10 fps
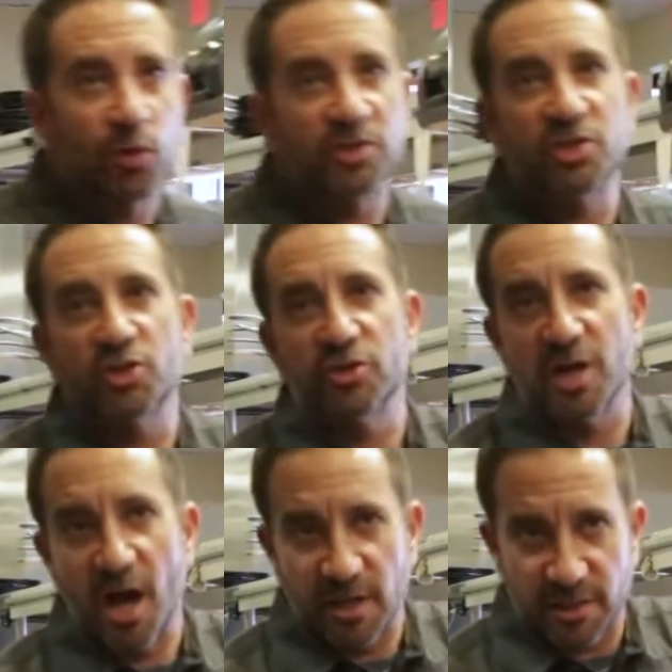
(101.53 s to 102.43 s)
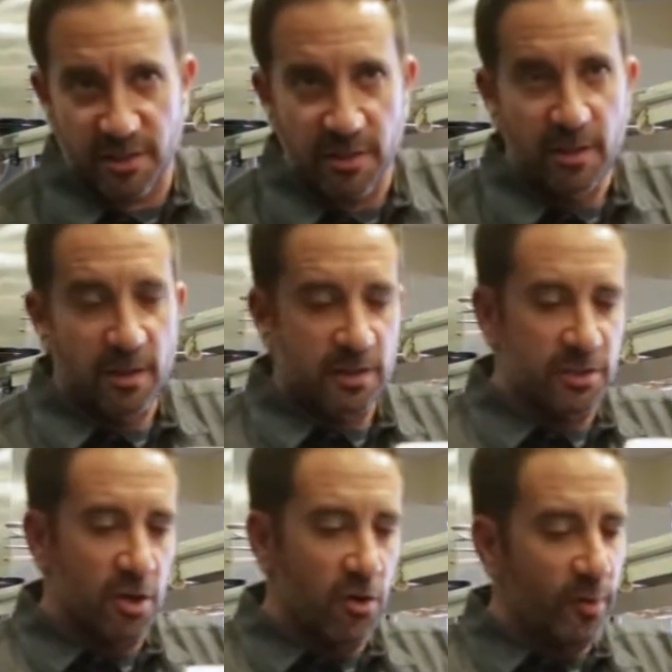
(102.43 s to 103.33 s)
Worcestershire sauce.
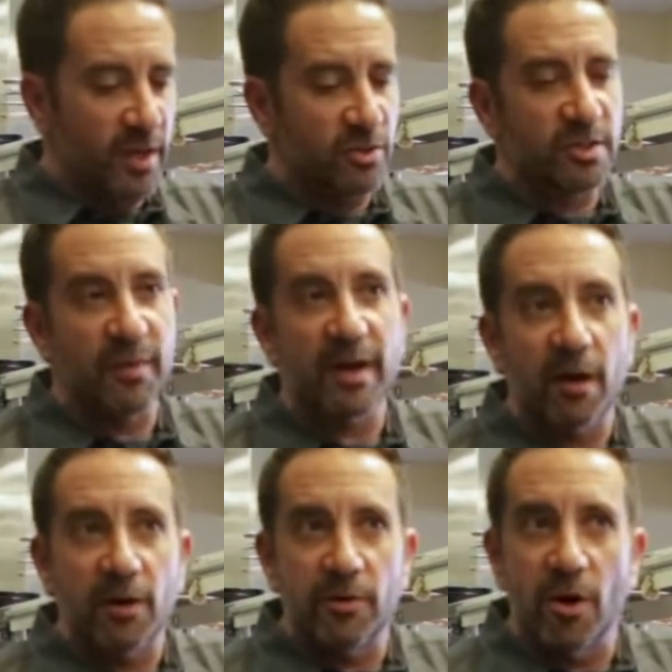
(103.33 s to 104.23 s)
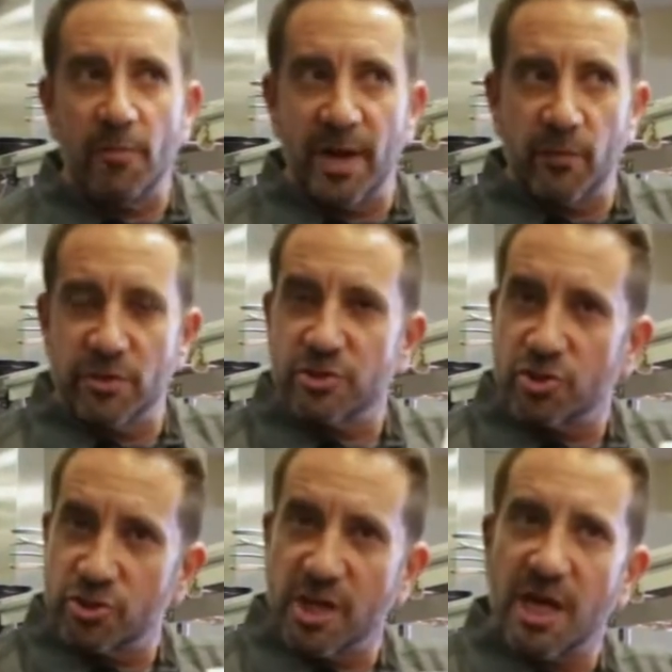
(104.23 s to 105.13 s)
So we used to make our own homemade
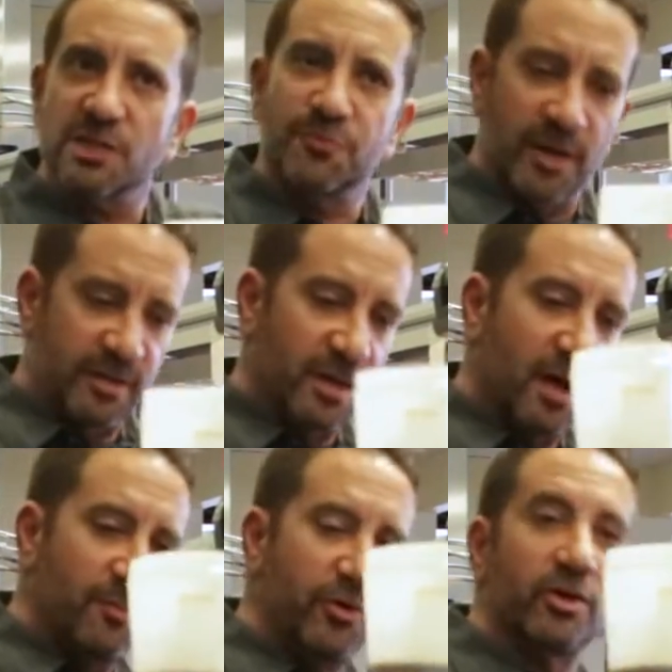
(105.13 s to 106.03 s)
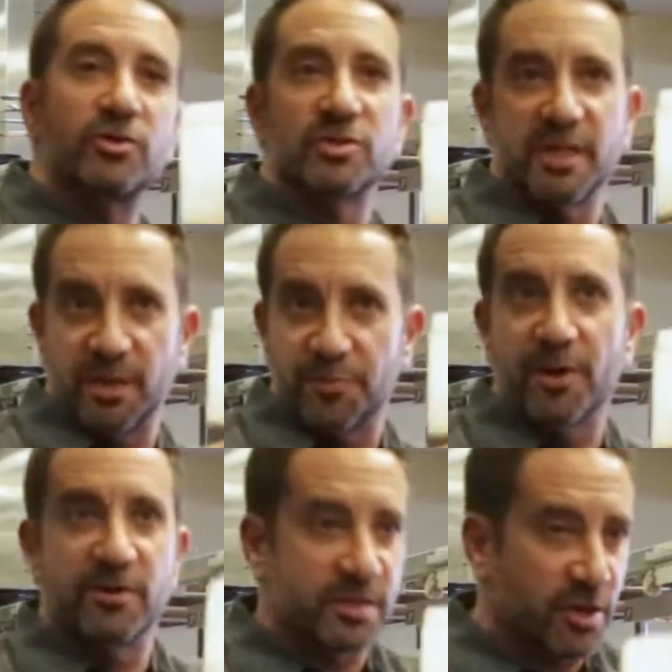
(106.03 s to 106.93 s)
Worcestershire sauce, but you can use Lee &
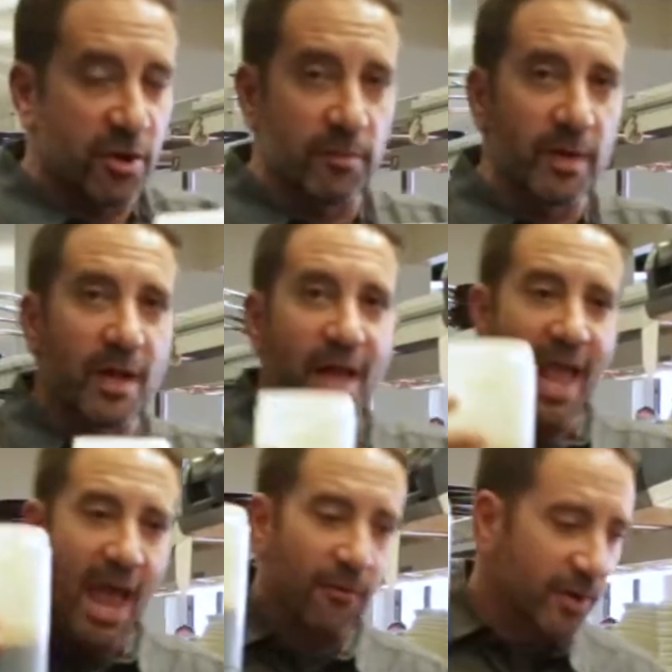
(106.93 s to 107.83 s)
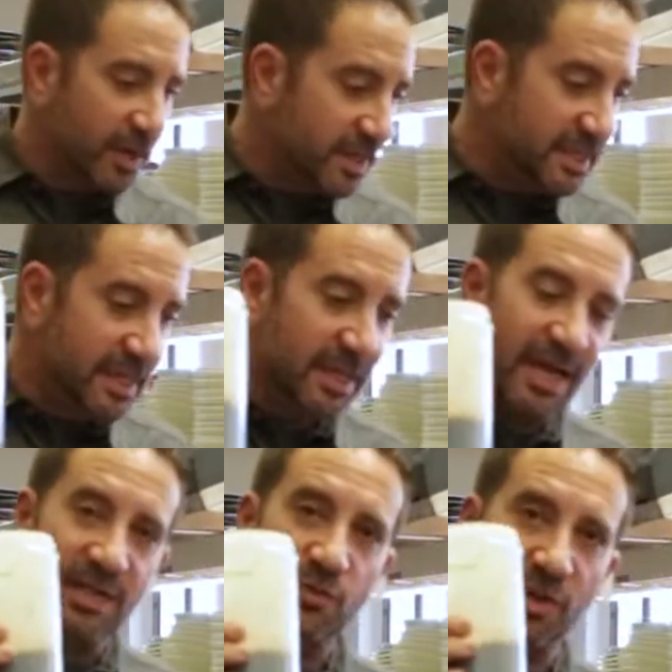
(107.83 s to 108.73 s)
Perrin's at home. And we're gonna
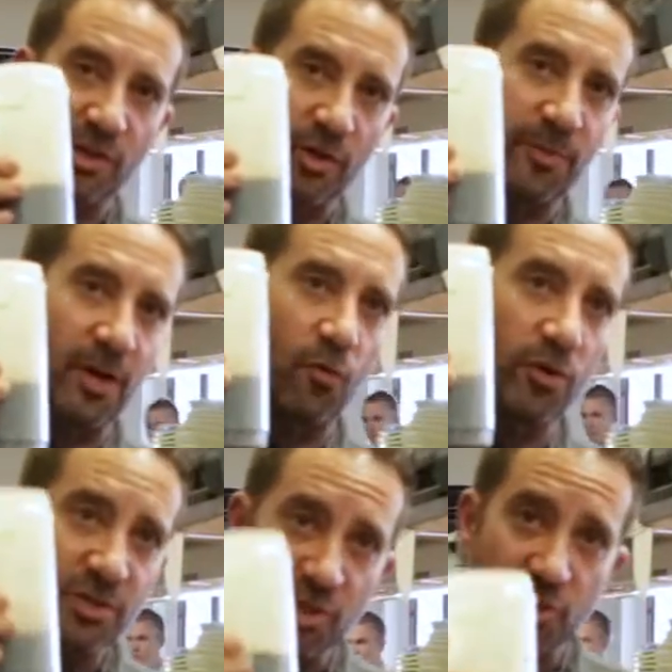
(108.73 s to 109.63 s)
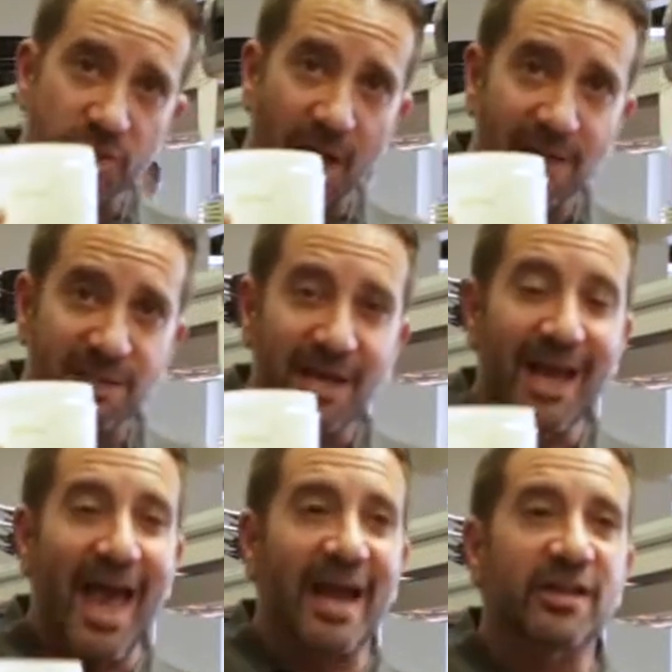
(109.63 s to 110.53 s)
deglaze with a little bit of Worcestershire sauce
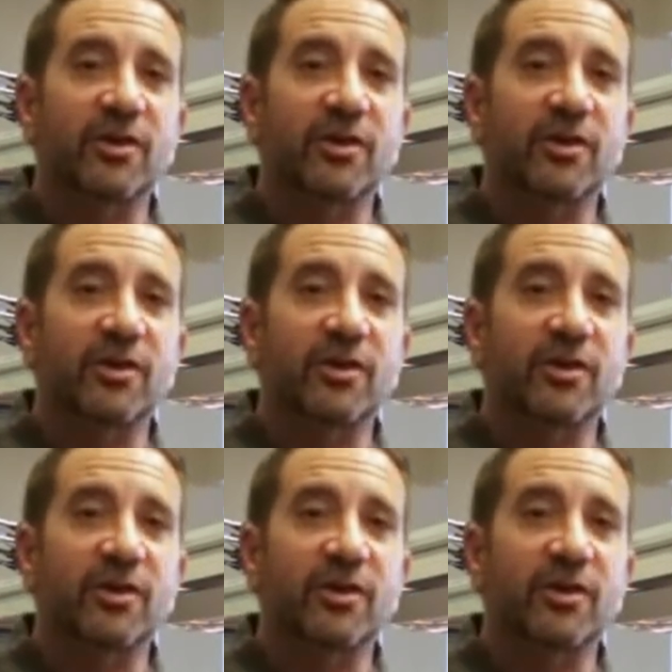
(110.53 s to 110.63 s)
and a